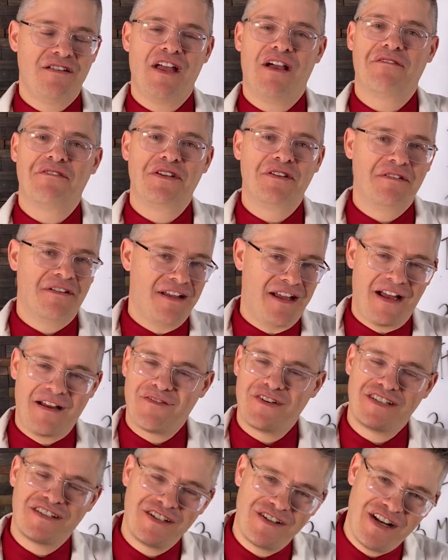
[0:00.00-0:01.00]
Now, you
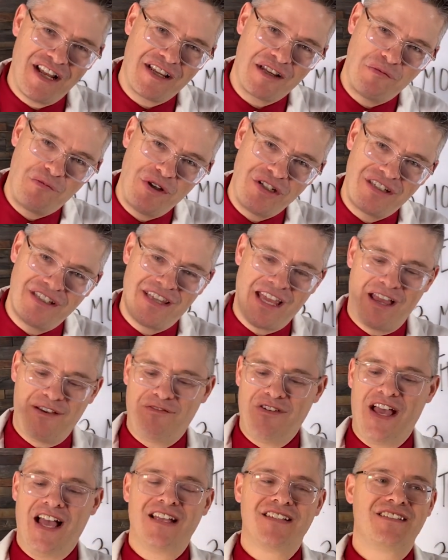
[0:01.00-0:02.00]
obviously you're not going to push it
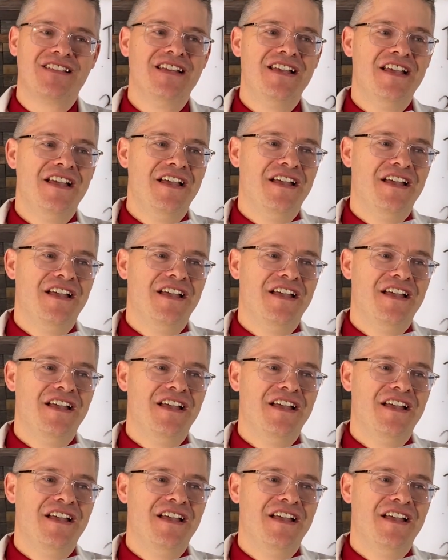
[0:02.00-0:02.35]
that fast.